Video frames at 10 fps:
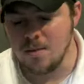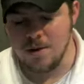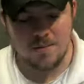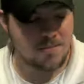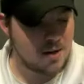
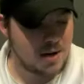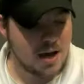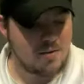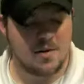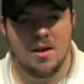But there you
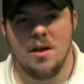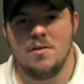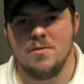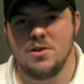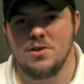have it.
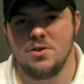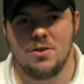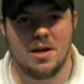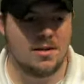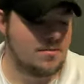First,
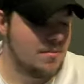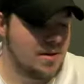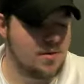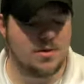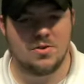third, and my
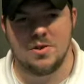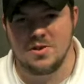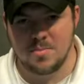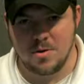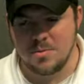thoughts on the
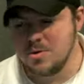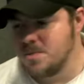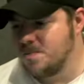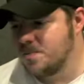Zippo Blue.